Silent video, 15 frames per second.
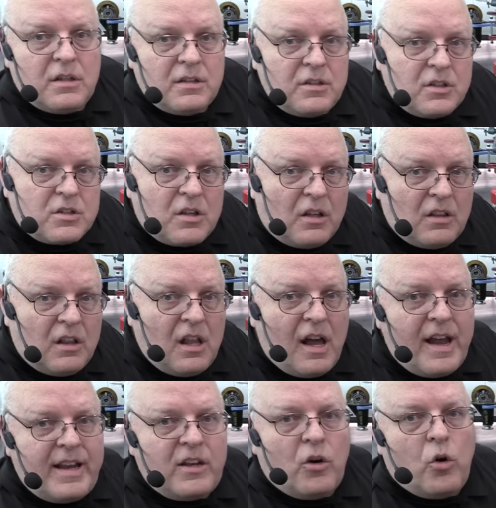just a
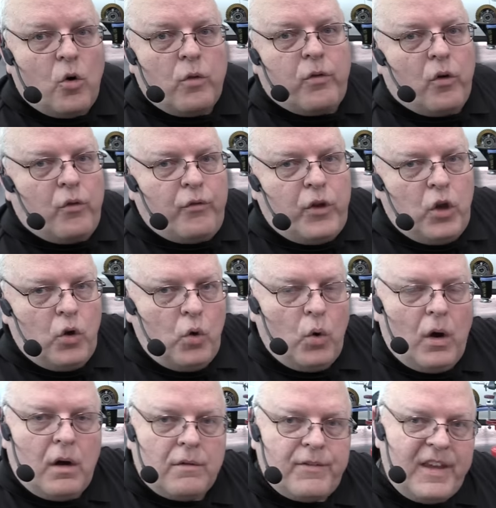light
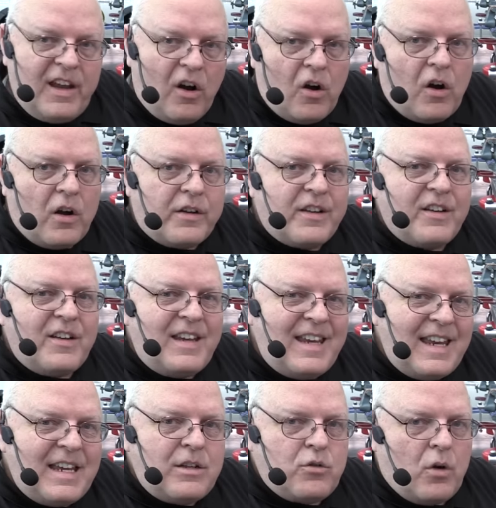overview of the Honda
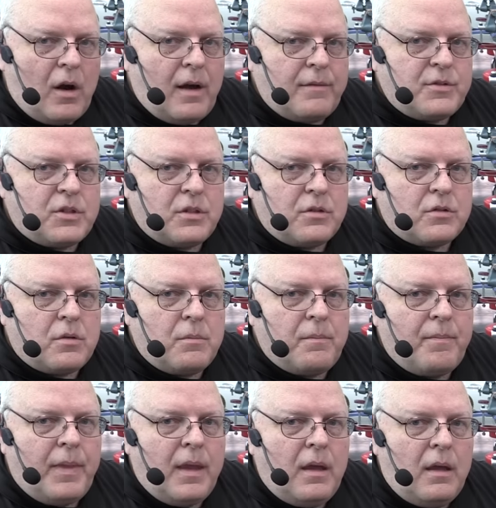e-drive
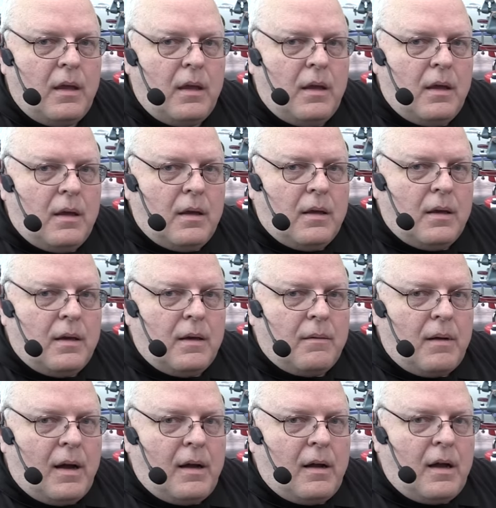system.
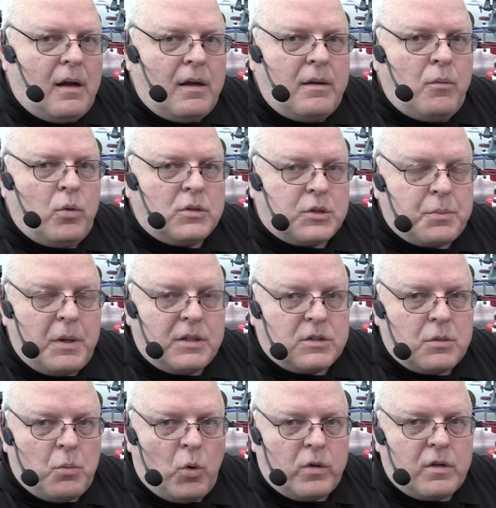Uh, I will spend
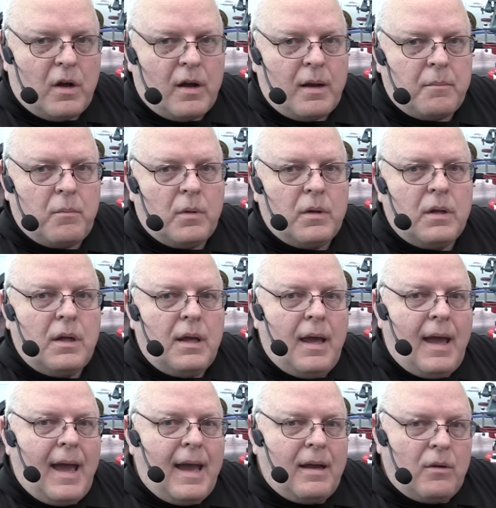some more time
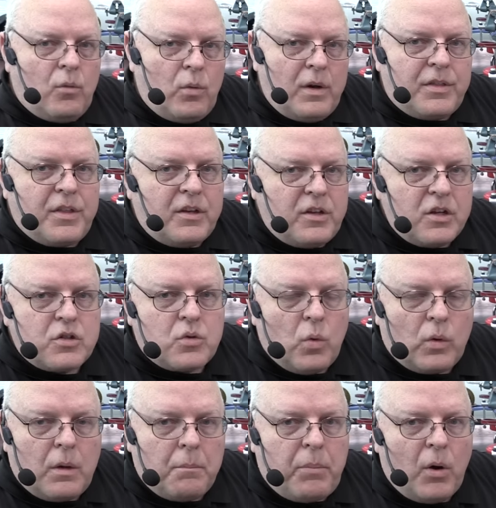with
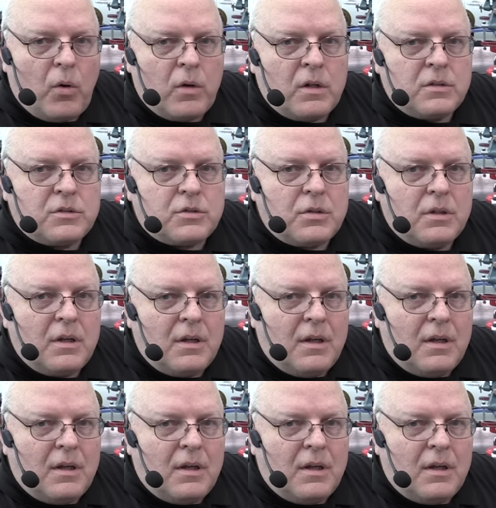additional components